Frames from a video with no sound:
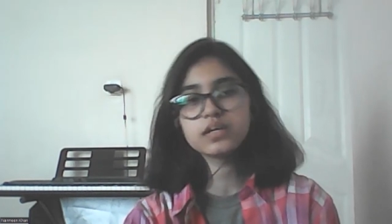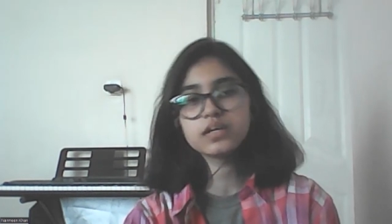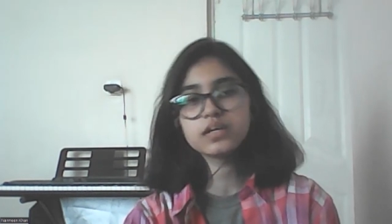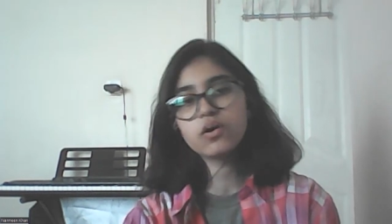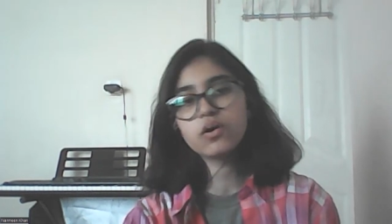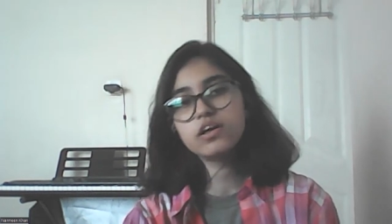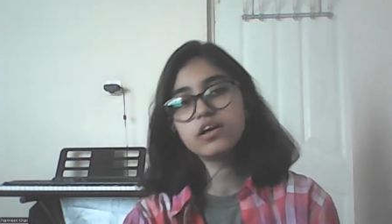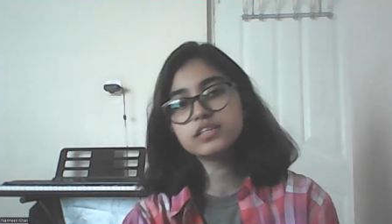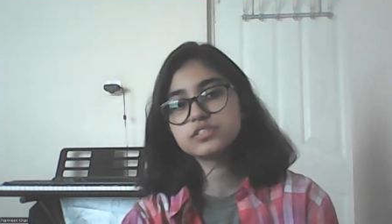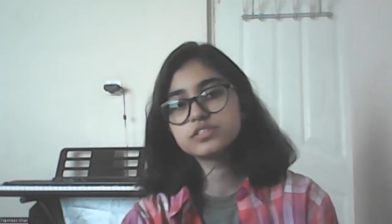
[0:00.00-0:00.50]
they
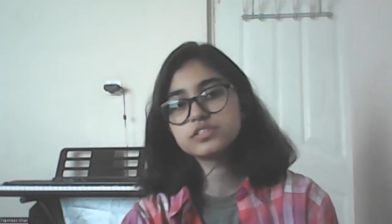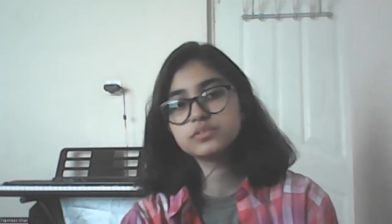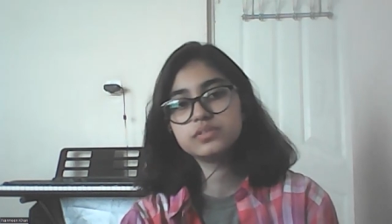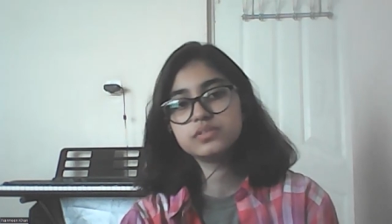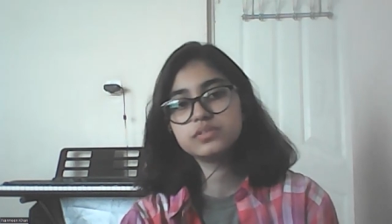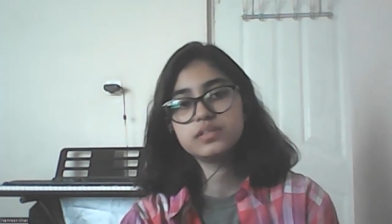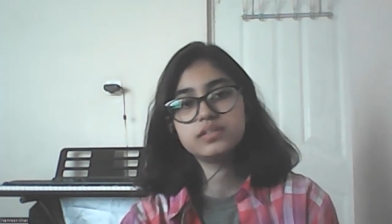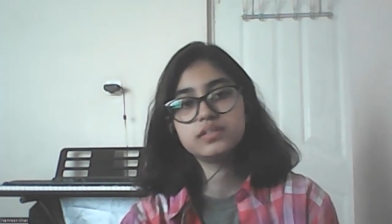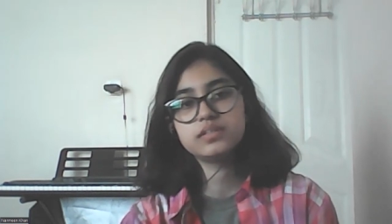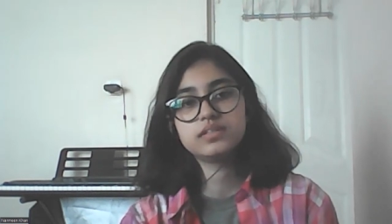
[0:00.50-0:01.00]
called us
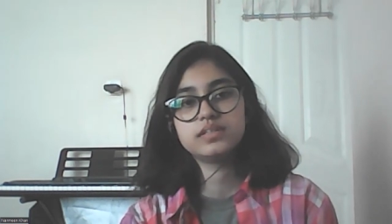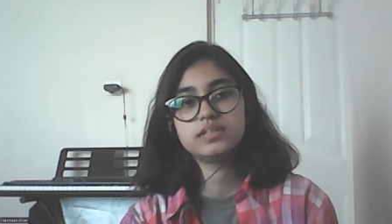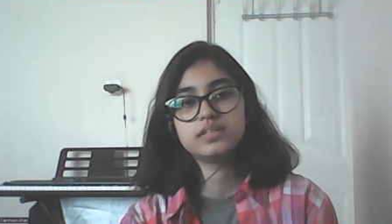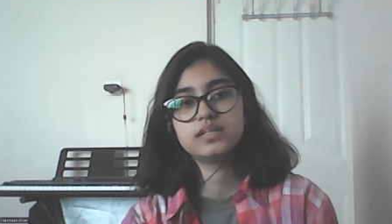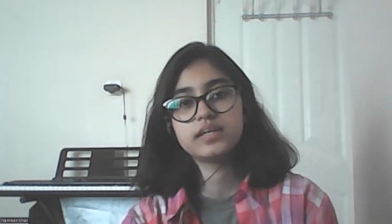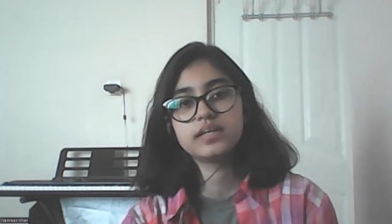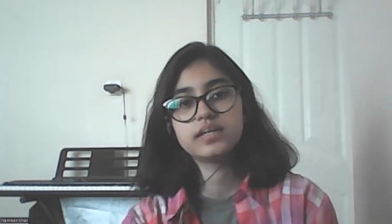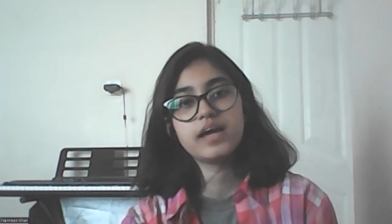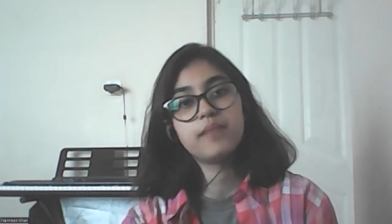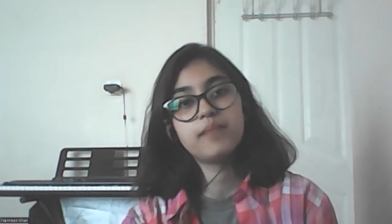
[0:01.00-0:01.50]
to the,
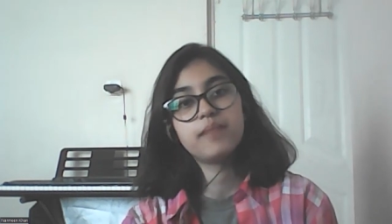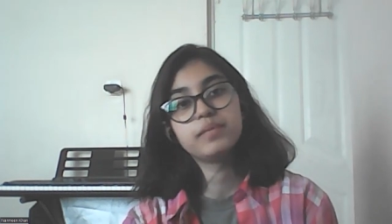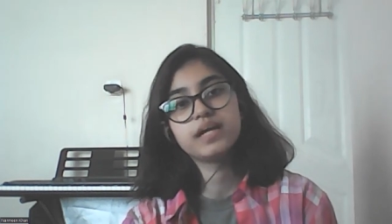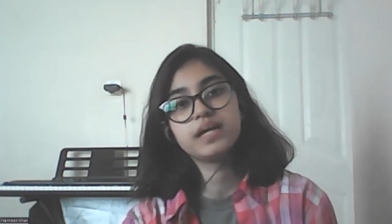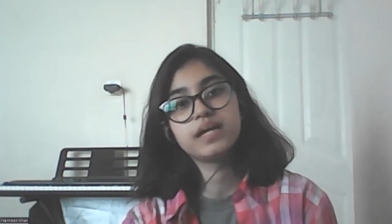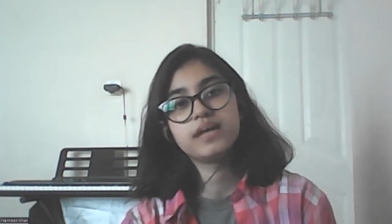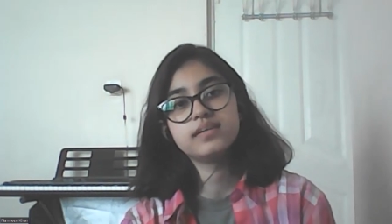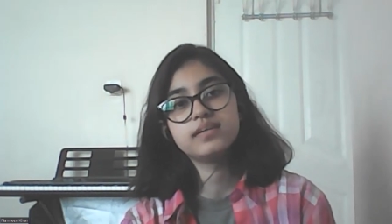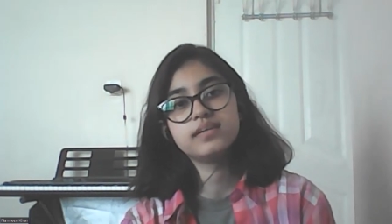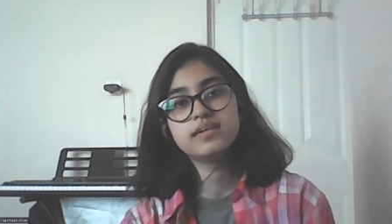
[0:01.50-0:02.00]
the camp
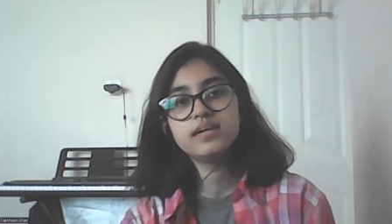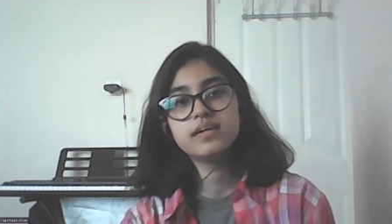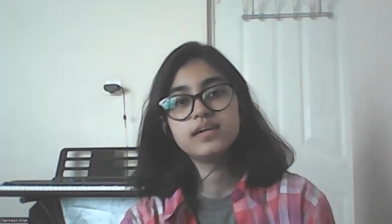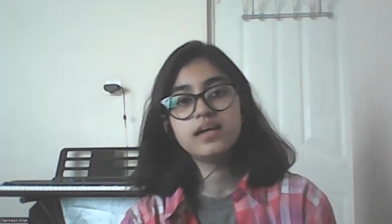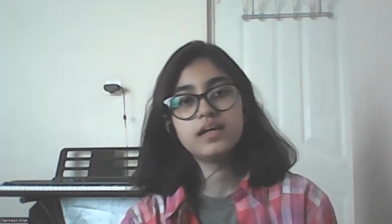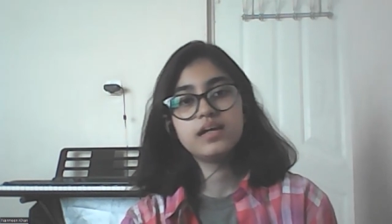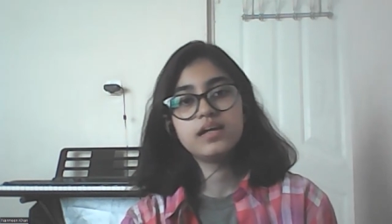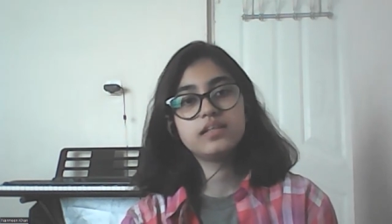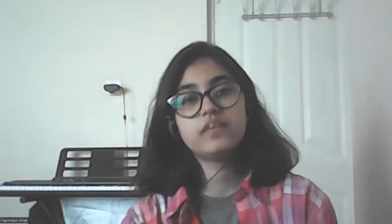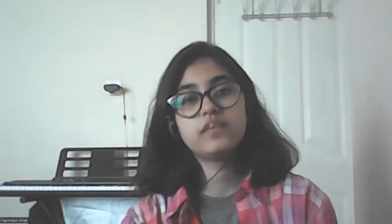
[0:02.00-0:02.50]
again.
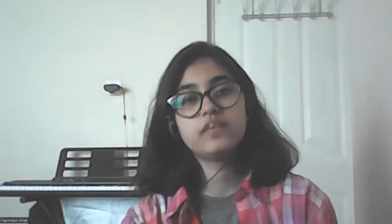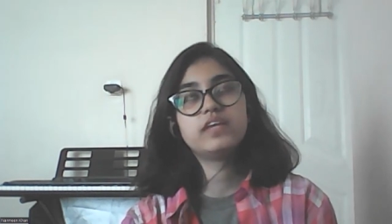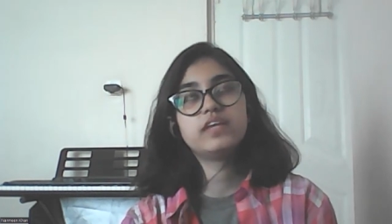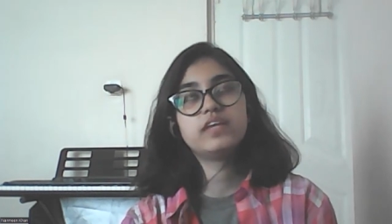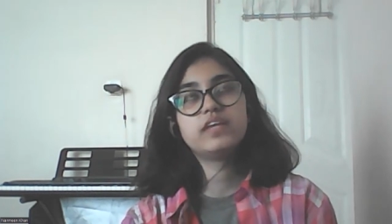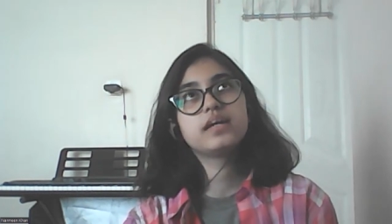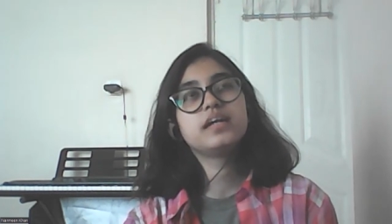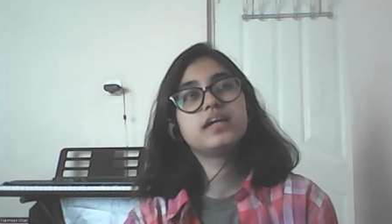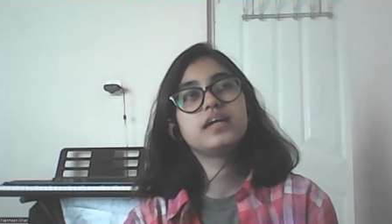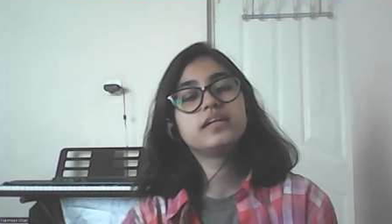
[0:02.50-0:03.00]
They were
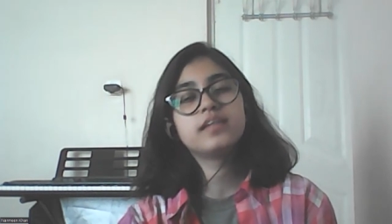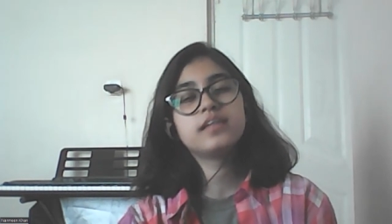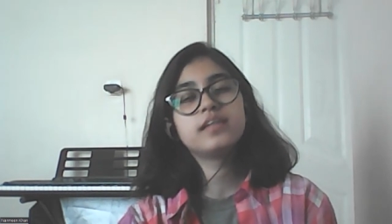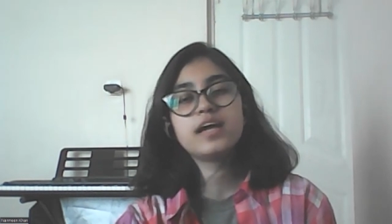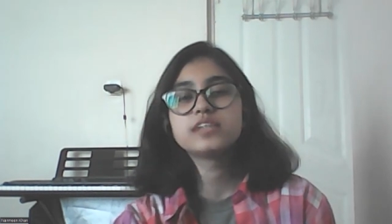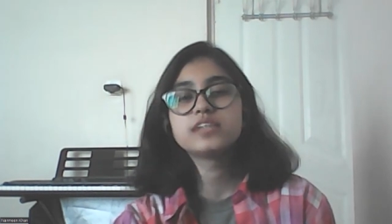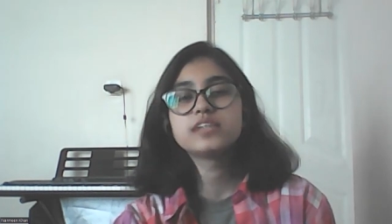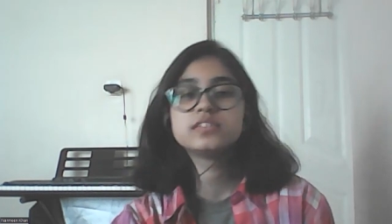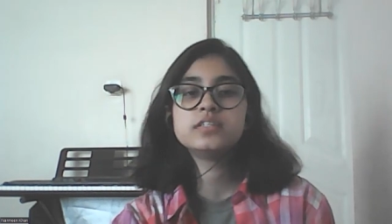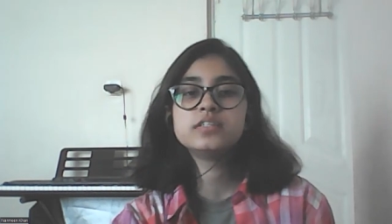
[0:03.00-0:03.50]
like
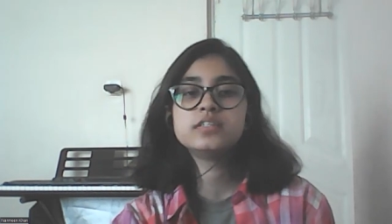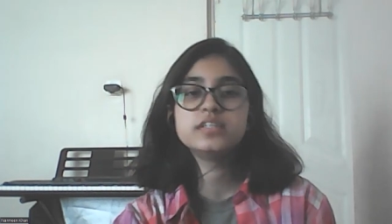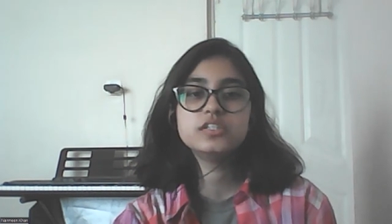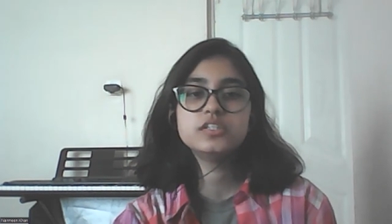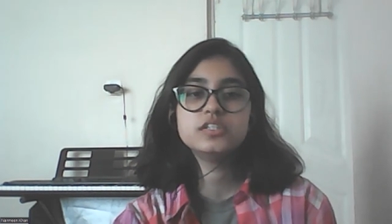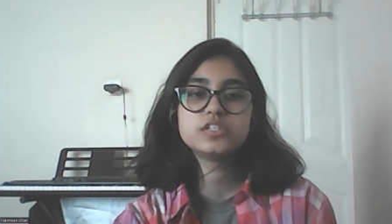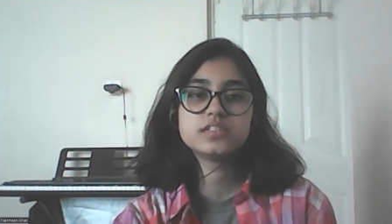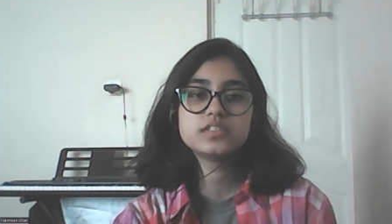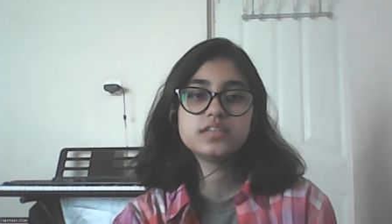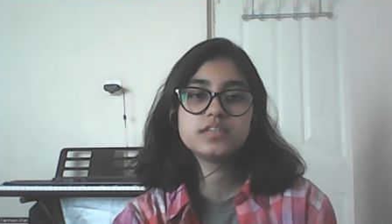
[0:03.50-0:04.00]
international
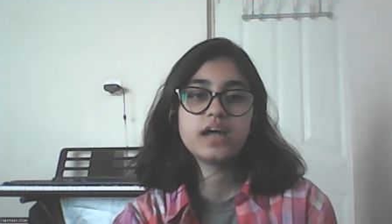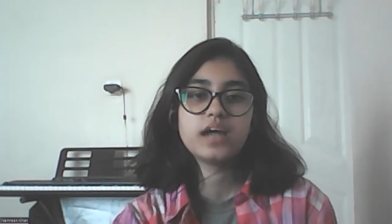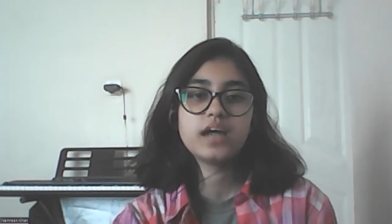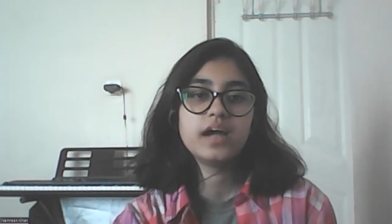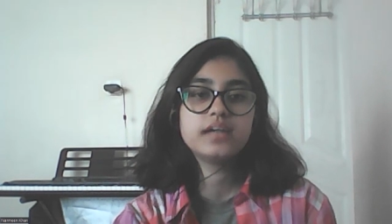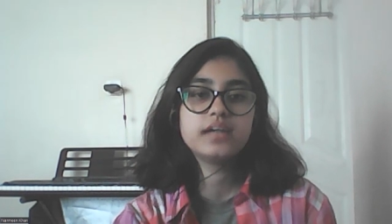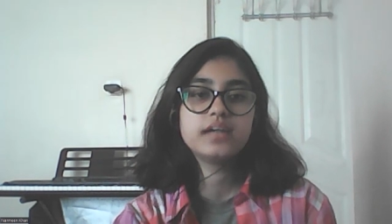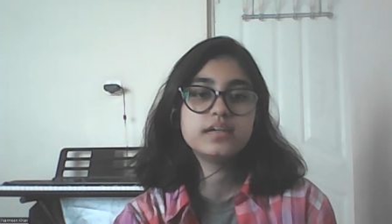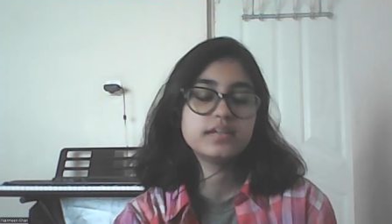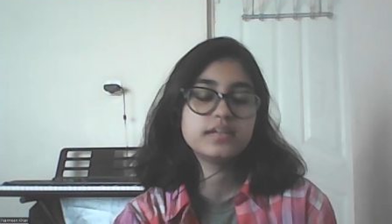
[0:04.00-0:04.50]
teachers. They
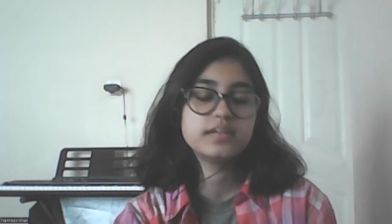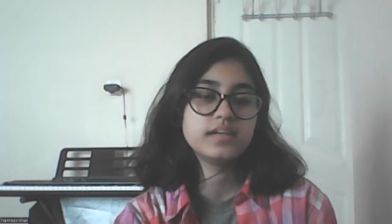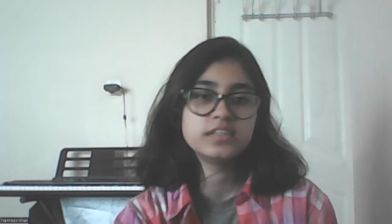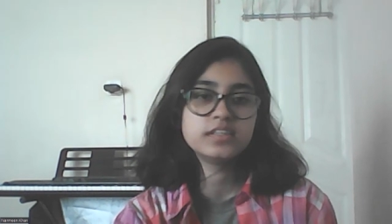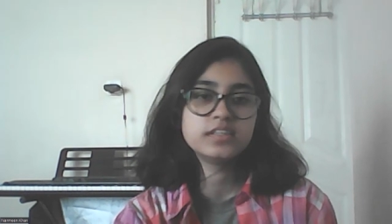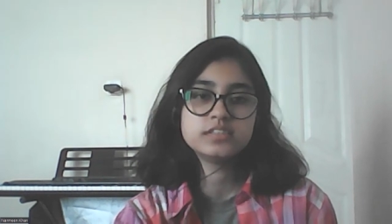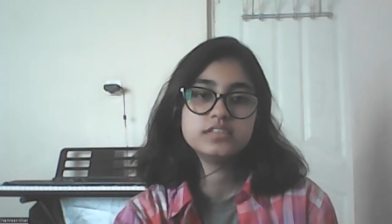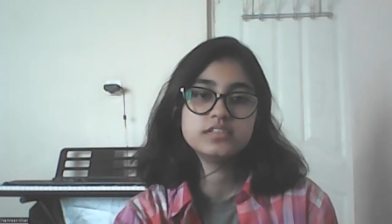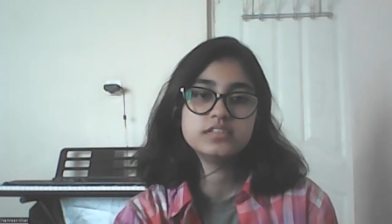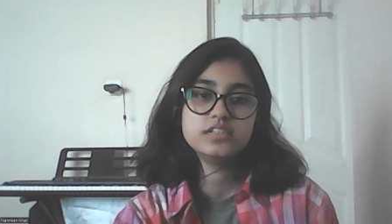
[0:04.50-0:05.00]
hired
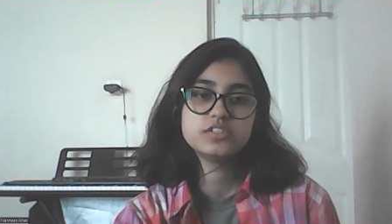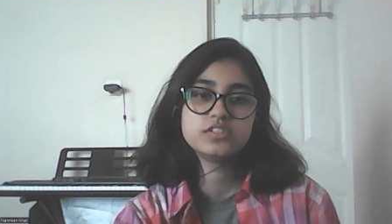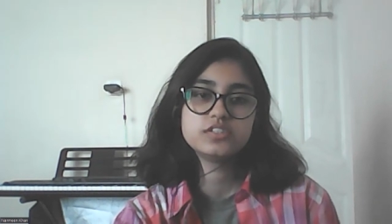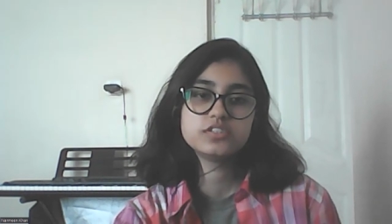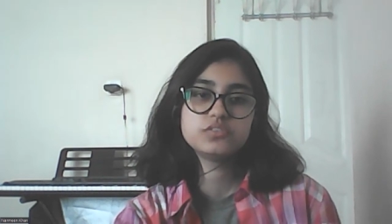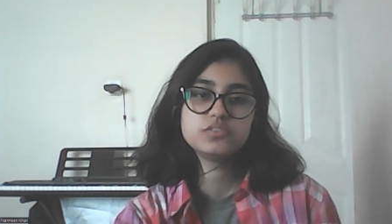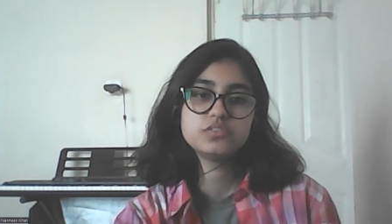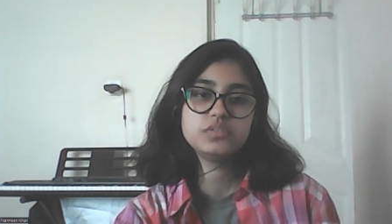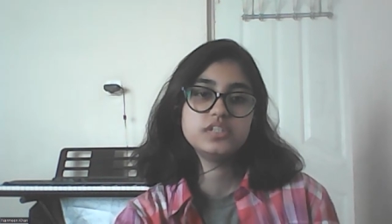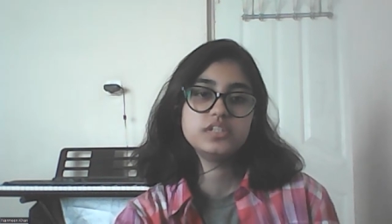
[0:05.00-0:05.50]
international
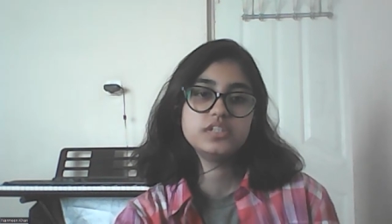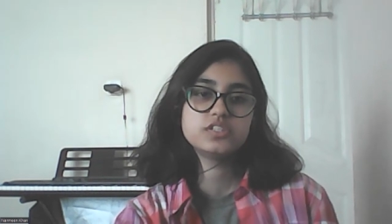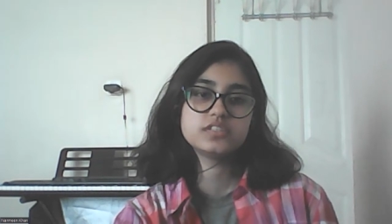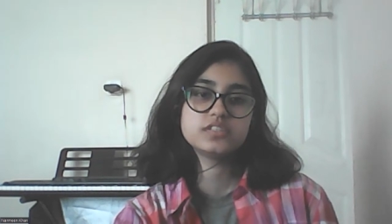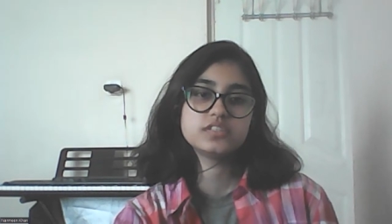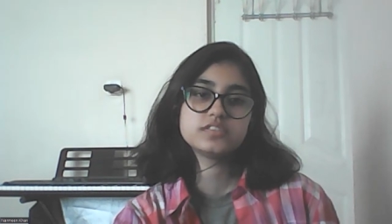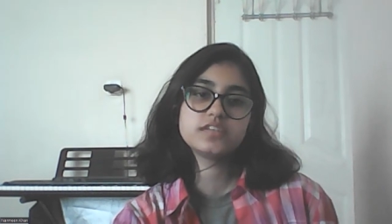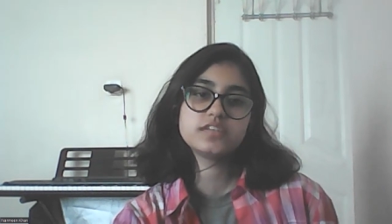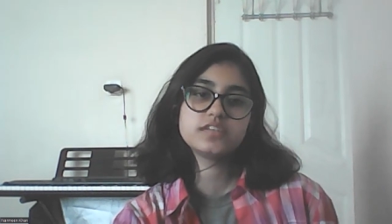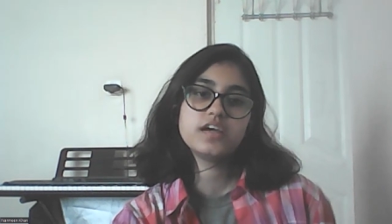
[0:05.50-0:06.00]
teachers to teach
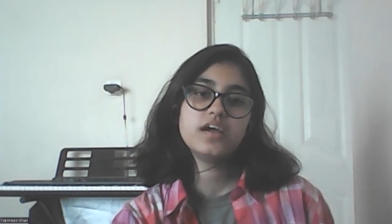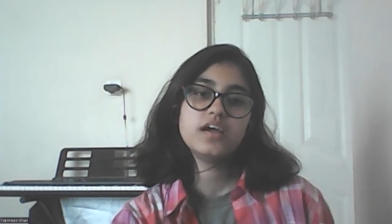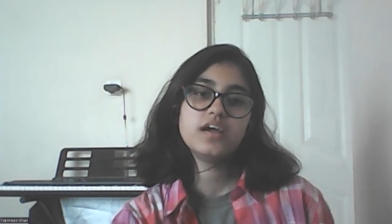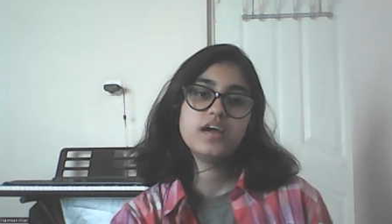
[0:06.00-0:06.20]
us.